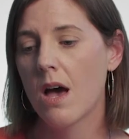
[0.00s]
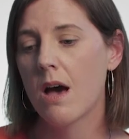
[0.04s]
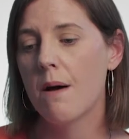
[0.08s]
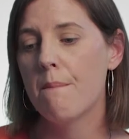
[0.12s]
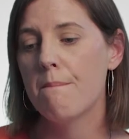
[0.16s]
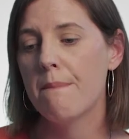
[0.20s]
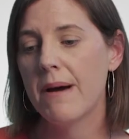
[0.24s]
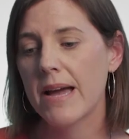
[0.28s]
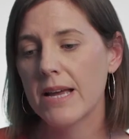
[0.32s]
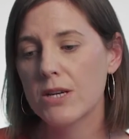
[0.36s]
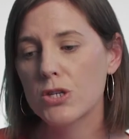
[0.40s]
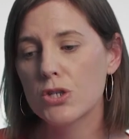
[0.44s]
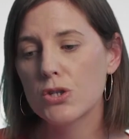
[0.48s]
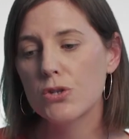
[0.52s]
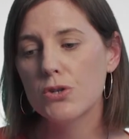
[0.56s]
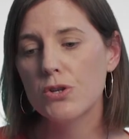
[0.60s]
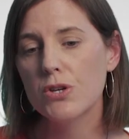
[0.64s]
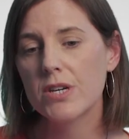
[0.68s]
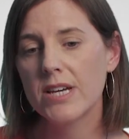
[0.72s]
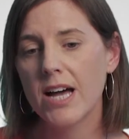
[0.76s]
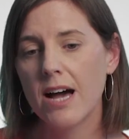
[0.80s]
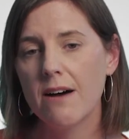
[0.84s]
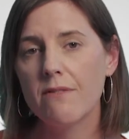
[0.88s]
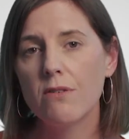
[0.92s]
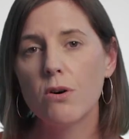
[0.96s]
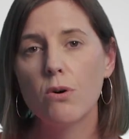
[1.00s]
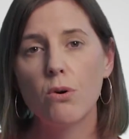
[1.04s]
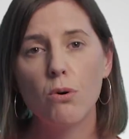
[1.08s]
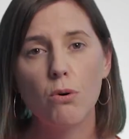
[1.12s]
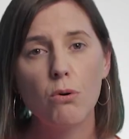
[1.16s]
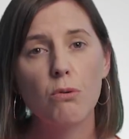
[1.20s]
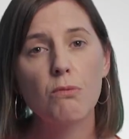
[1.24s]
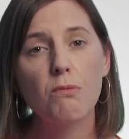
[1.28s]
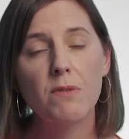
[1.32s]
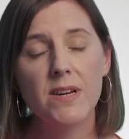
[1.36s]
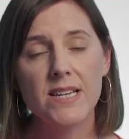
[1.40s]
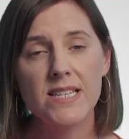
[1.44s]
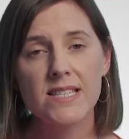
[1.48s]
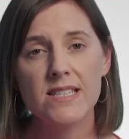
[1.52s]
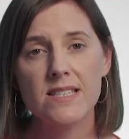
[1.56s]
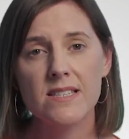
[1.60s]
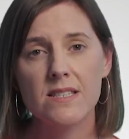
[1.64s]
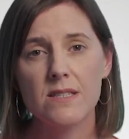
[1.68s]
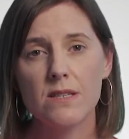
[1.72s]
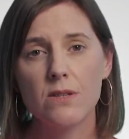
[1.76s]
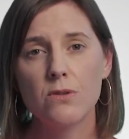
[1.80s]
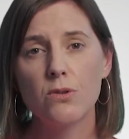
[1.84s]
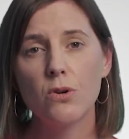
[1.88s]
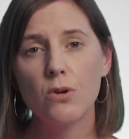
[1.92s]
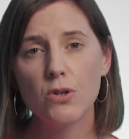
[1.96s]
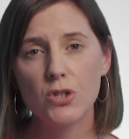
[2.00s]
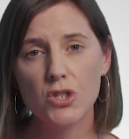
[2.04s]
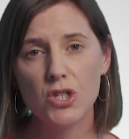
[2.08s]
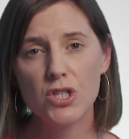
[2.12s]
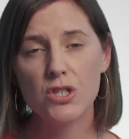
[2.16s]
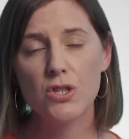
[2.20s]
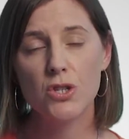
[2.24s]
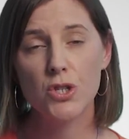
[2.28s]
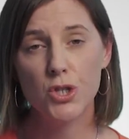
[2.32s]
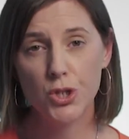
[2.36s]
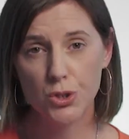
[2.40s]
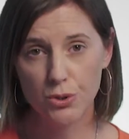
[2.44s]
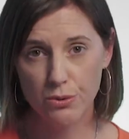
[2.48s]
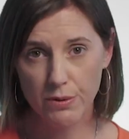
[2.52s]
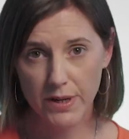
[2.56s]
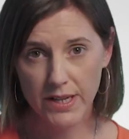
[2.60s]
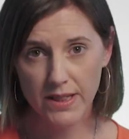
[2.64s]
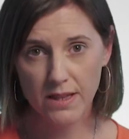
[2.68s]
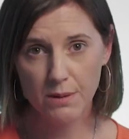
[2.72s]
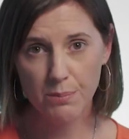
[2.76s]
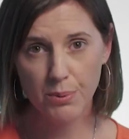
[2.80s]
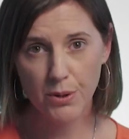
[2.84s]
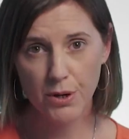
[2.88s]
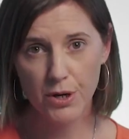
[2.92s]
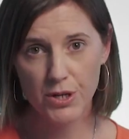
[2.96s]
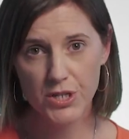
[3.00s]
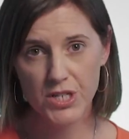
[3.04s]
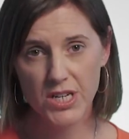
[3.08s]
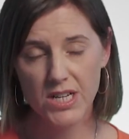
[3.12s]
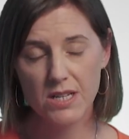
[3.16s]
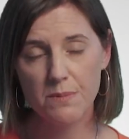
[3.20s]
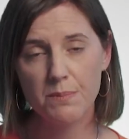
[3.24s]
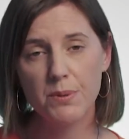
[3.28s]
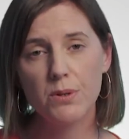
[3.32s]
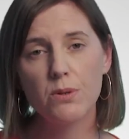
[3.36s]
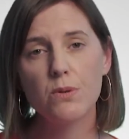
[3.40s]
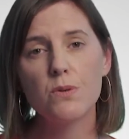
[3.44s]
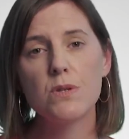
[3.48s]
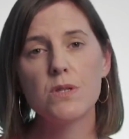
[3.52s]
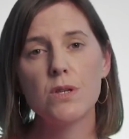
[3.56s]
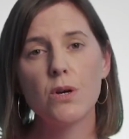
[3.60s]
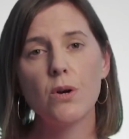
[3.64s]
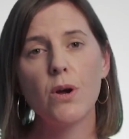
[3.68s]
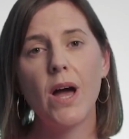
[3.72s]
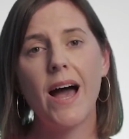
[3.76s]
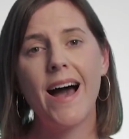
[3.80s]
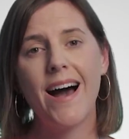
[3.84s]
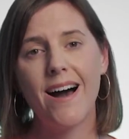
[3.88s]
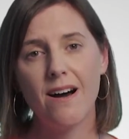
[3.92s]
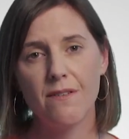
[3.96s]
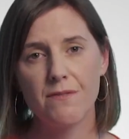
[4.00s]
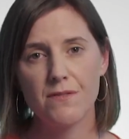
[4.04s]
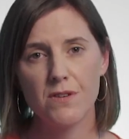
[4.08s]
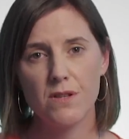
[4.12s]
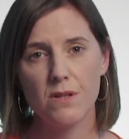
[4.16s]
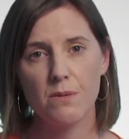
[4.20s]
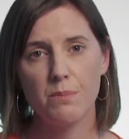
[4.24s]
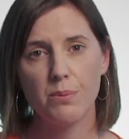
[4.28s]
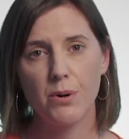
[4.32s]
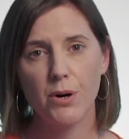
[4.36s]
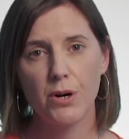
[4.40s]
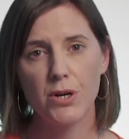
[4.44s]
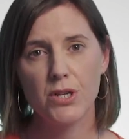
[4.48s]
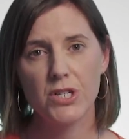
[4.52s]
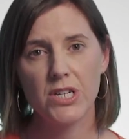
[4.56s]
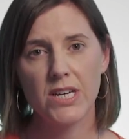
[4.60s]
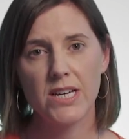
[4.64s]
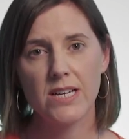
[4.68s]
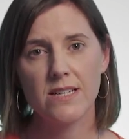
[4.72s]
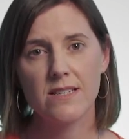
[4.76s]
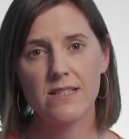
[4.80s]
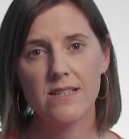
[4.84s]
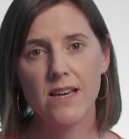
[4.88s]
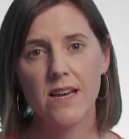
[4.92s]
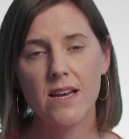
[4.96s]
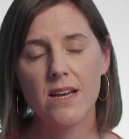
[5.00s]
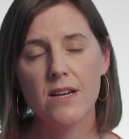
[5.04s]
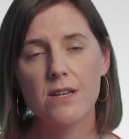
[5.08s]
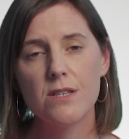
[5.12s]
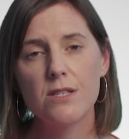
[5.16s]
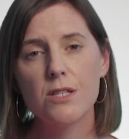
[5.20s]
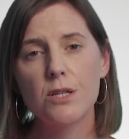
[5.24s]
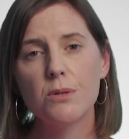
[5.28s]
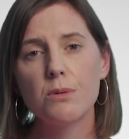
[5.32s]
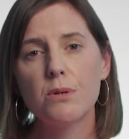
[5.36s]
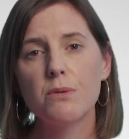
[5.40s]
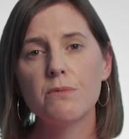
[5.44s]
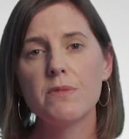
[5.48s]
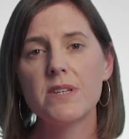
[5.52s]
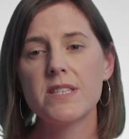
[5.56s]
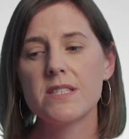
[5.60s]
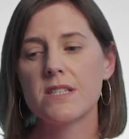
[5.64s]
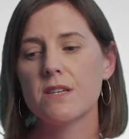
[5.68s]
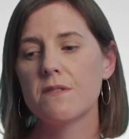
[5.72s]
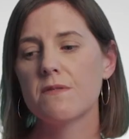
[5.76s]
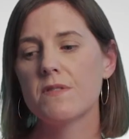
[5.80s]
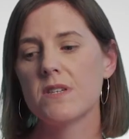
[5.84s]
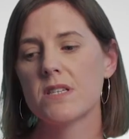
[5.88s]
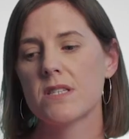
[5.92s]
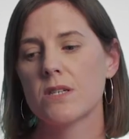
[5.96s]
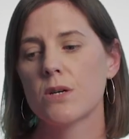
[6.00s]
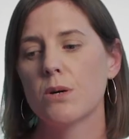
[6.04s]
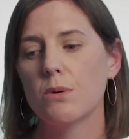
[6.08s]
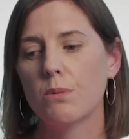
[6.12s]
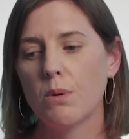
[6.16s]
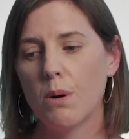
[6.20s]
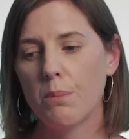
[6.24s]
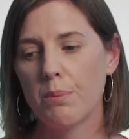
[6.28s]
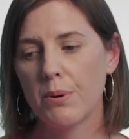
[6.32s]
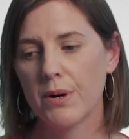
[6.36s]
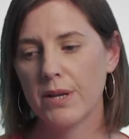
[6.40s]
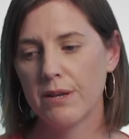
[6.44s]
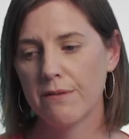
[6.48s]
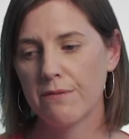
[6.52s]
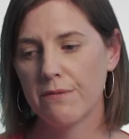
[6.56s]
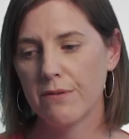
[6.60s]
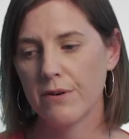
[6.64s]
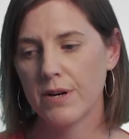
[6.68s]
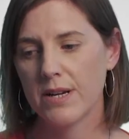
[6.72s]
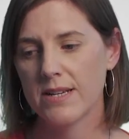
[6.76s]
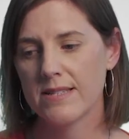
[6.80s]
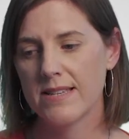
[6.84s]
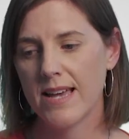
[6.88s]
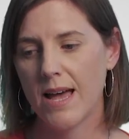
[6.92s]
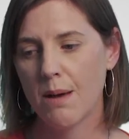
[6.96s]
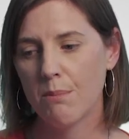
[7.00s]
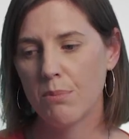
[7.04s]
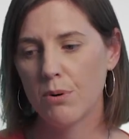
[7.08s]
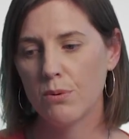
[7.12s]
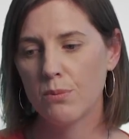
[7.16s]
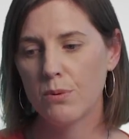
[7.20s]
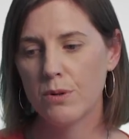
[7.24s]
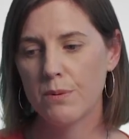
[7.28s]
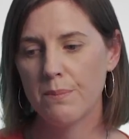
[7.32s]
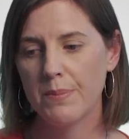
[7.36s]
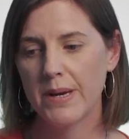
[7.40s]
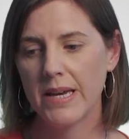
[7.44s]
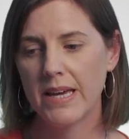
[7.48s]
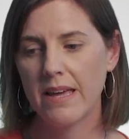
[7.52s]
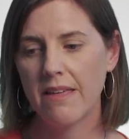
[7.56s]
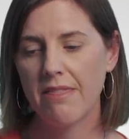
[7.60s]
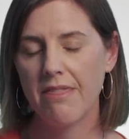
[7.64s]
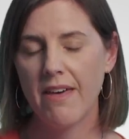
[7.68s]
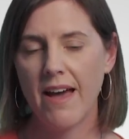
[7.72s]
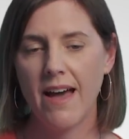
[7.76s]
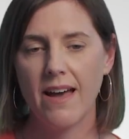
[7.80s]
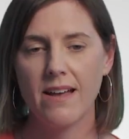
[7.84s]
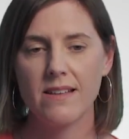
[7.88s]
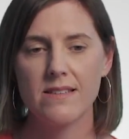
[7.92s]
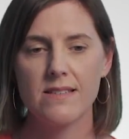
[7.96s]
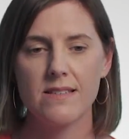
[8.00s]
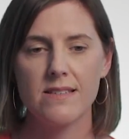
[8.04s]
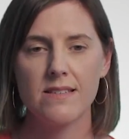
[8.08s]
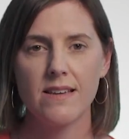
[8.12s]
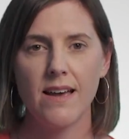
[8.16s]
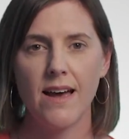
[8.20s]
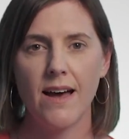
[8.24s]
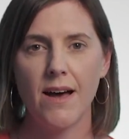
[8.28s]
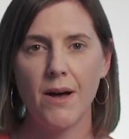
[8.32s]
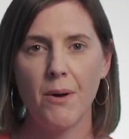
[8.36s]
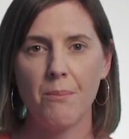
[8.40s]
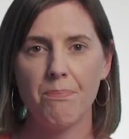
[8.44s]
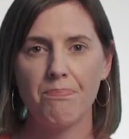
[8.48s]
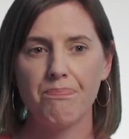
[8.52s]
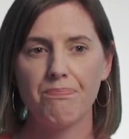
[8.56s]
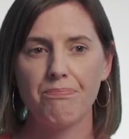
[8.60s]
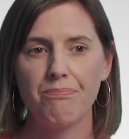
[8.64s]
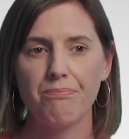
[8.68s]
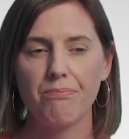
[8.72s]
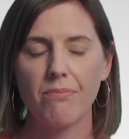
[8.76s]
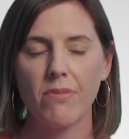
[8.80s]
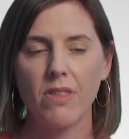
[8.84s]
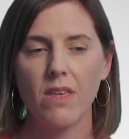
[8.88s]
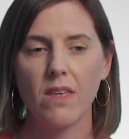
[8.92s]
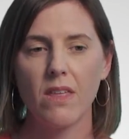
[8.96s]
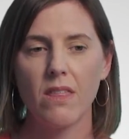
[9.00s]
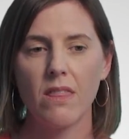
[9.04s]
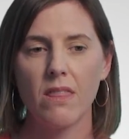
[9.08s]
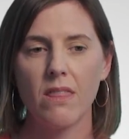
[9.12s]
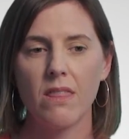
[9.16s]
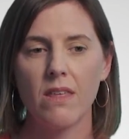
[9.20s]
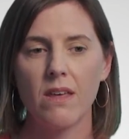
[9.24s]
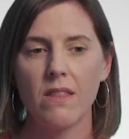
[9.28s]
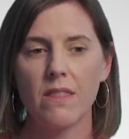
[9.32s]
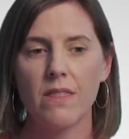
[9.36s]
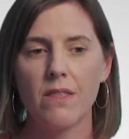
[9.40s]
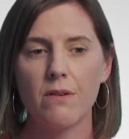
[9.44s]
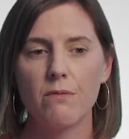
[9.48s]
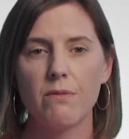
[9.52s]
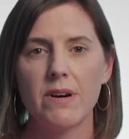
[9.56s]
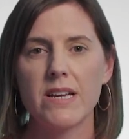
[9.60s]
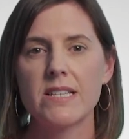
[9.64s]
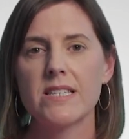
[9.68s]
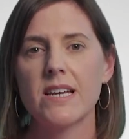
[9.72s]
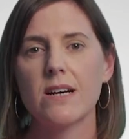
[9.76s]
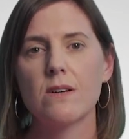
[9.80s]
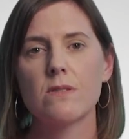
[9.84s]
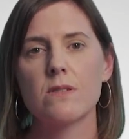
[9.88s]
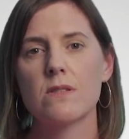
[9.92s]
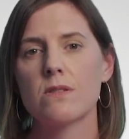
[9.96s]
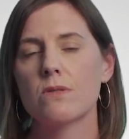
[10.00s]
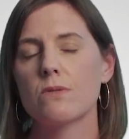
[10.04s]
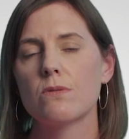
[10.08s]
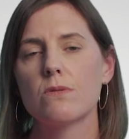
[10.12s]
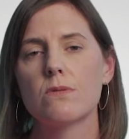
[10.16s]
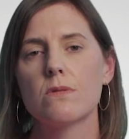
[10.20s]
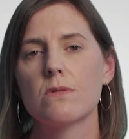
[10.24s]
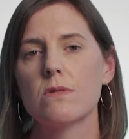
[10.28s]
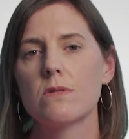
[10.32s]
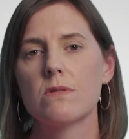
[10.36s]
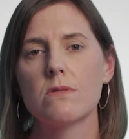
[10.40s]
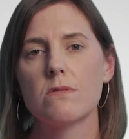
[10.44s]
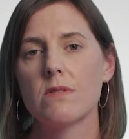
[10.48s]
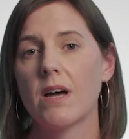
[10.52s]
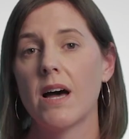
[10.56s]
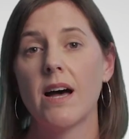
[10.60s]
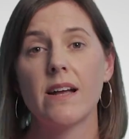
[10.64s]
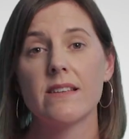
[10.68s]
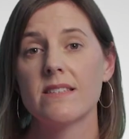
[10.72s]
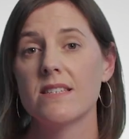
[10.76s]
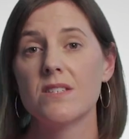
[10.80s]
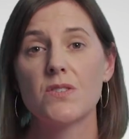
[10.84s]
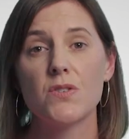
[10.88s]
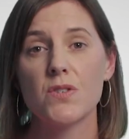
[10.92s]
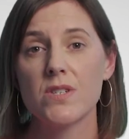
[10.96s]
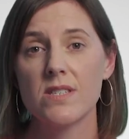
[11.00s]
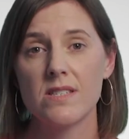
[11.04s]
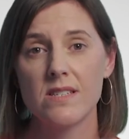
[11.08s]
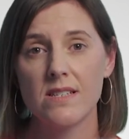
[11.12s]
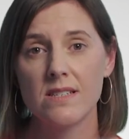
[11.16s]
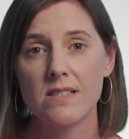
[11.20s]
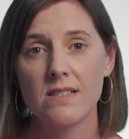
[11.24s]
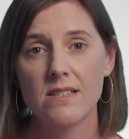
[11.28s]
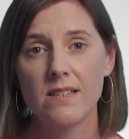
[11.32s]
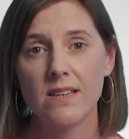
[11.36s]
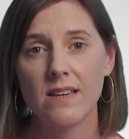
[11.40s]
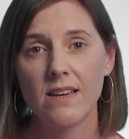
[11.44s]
Make sure you cover all risks, not just during the project, but also after the project. So a risk of this cooperative, for example, would be that the retail stores aren't interested.